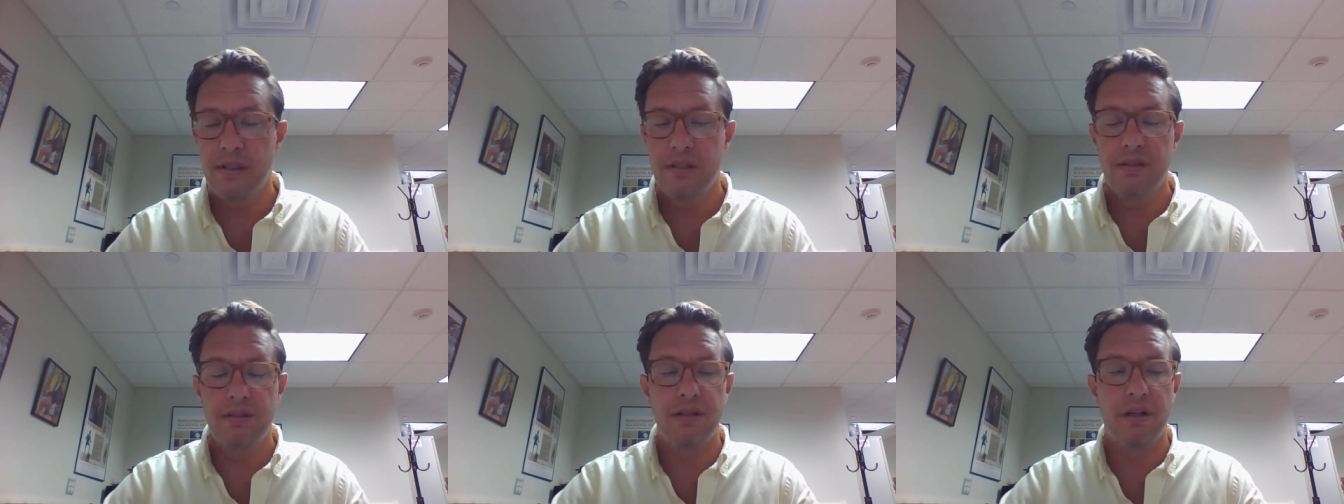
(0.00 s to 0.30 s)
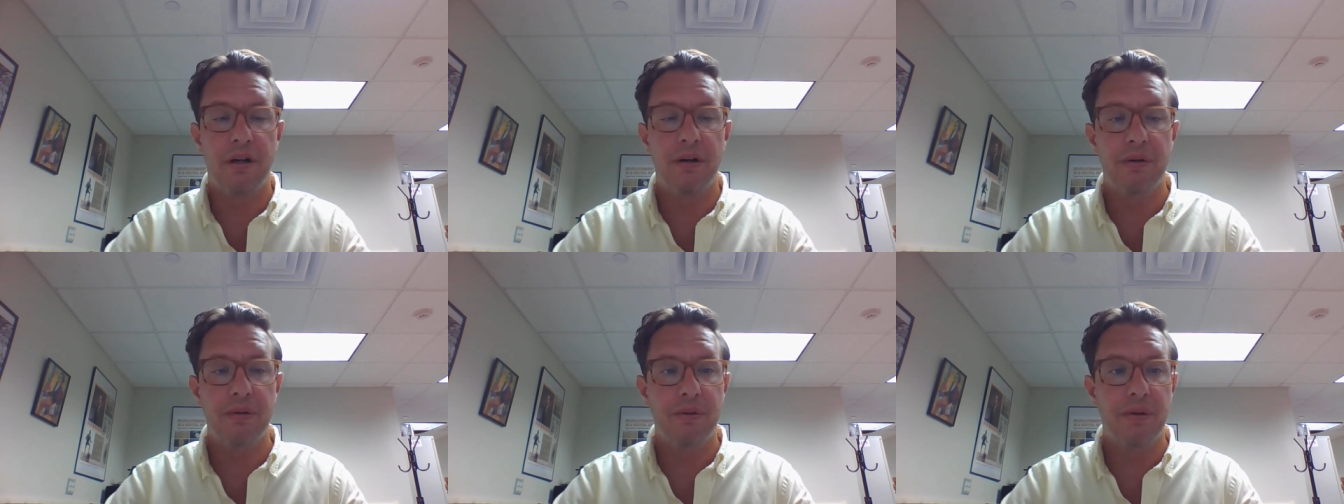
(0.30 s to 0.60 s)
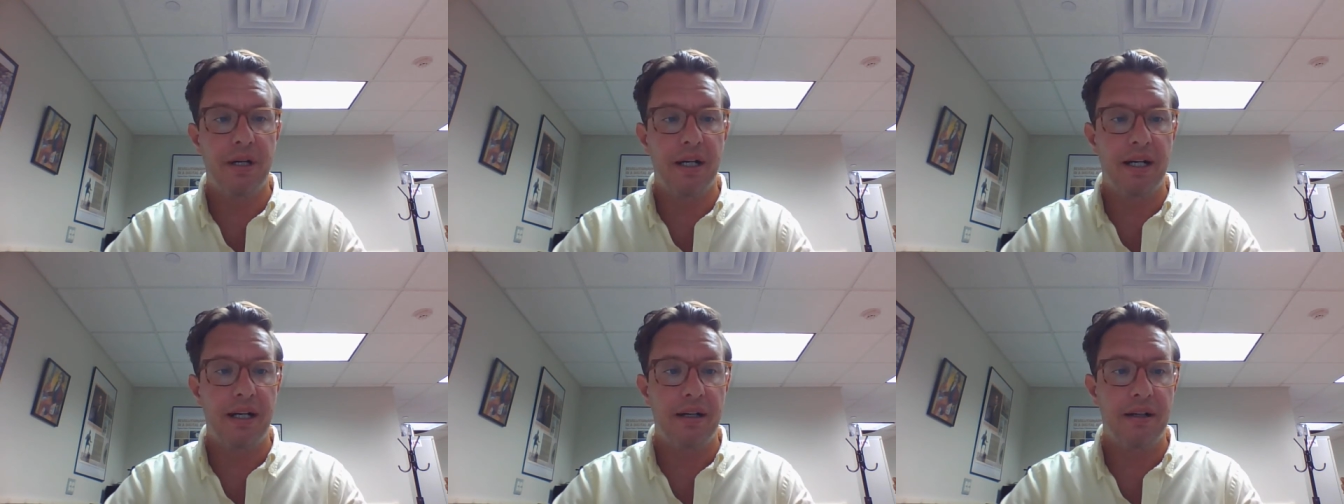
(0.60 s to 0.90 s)
So
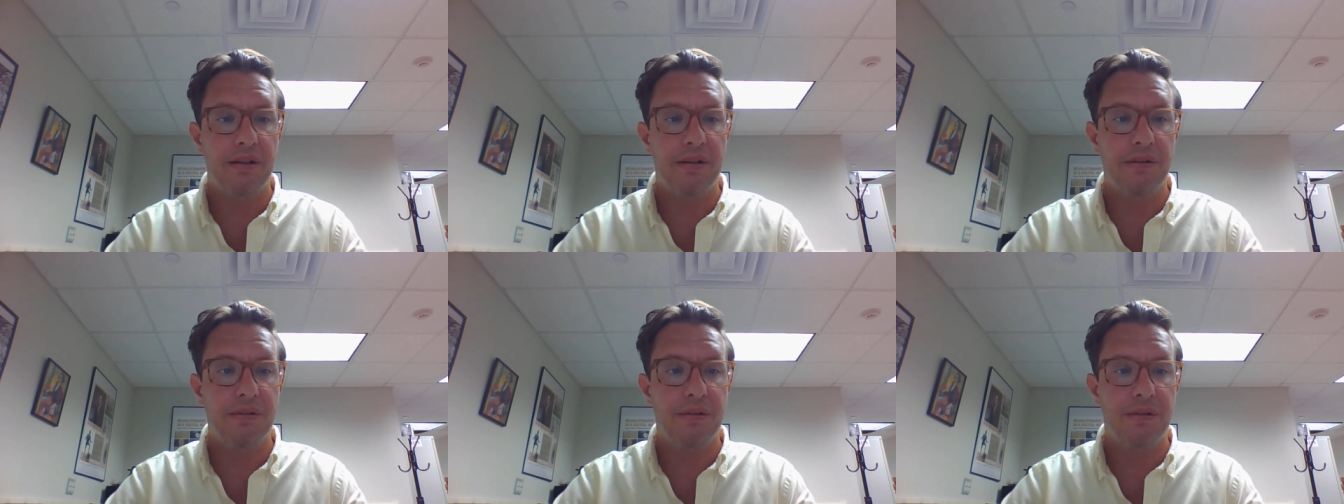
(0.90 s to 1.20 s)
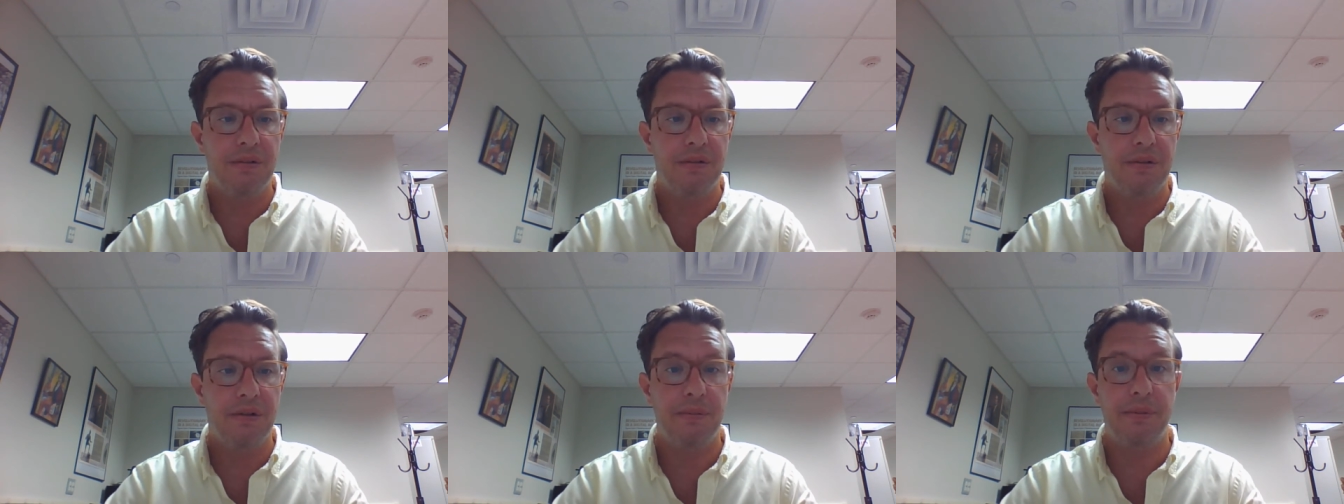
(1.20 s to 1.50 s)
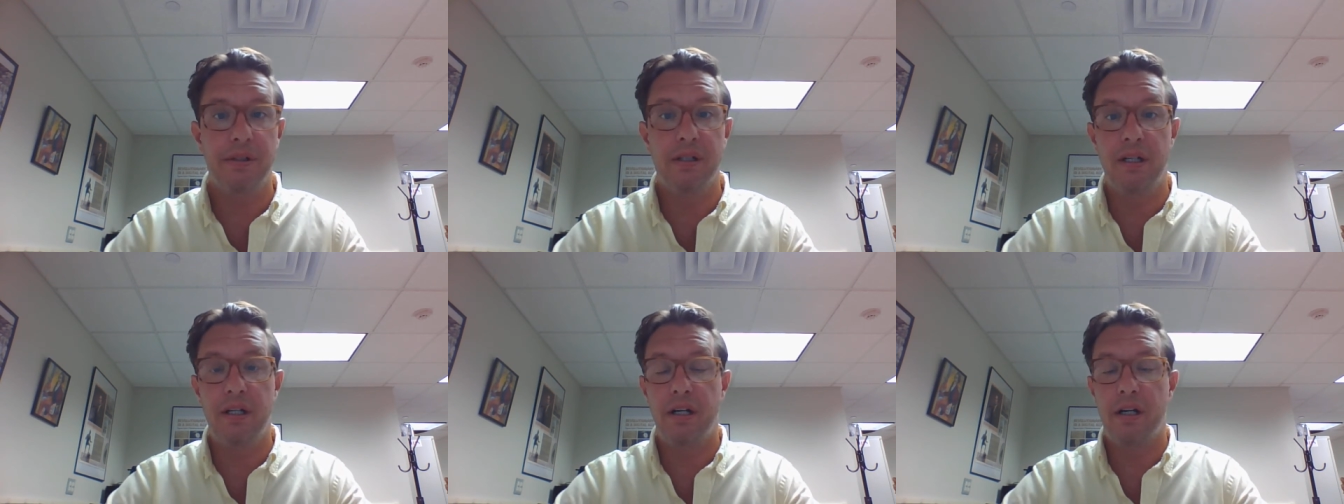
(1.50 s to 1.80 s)
the
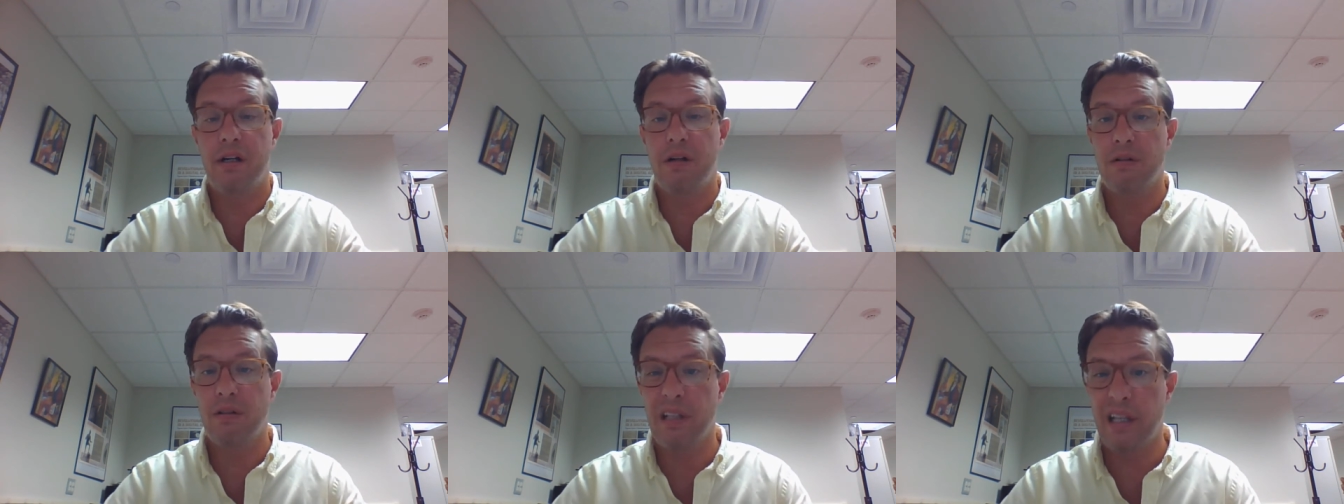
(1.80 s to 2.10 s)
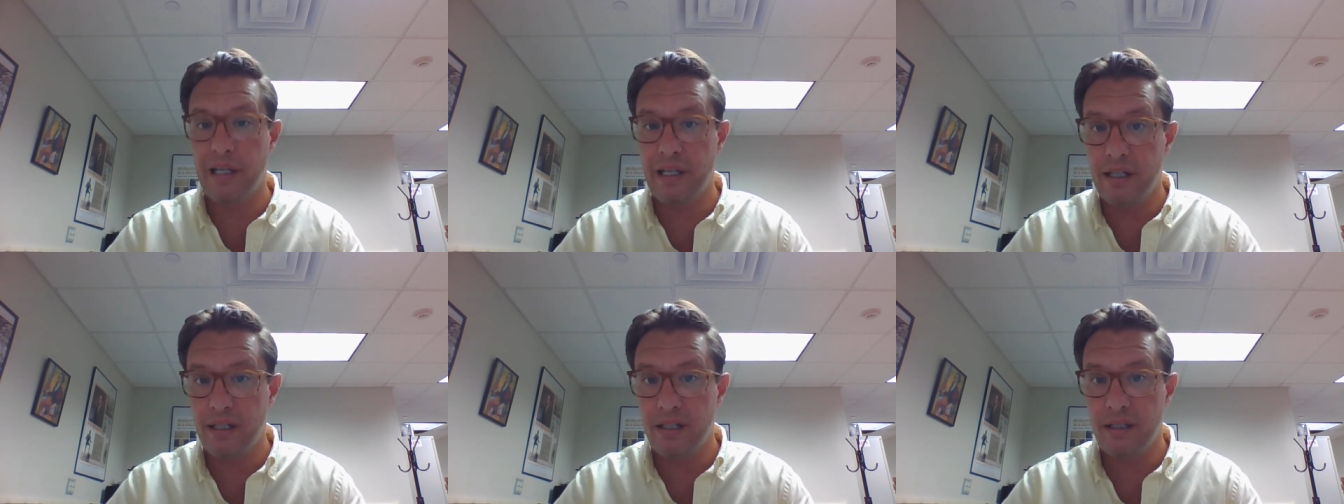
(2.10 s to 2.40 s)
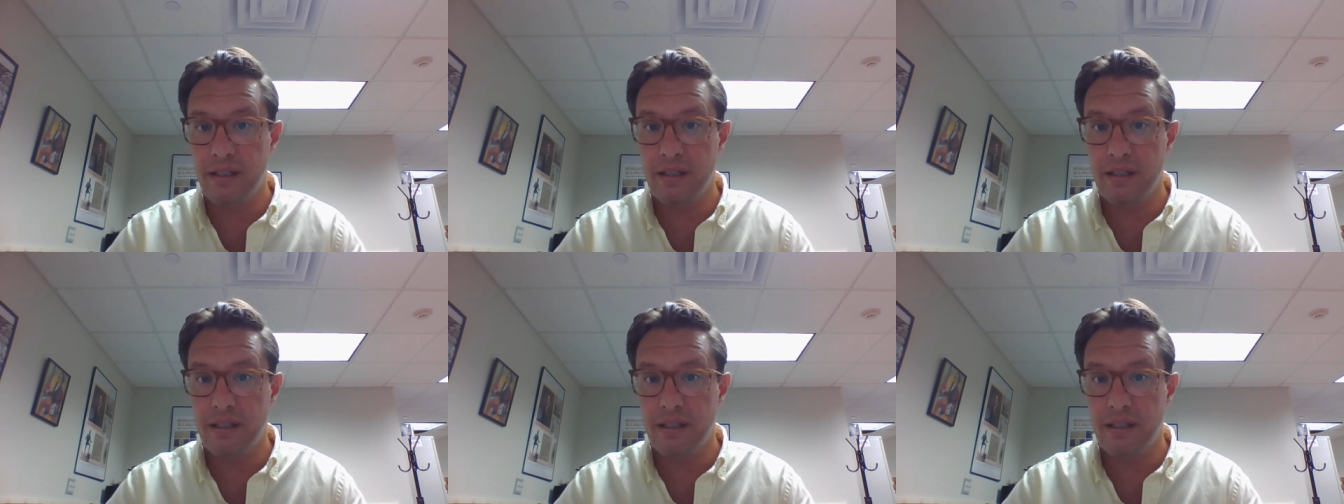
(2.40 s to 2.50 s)
ability to own land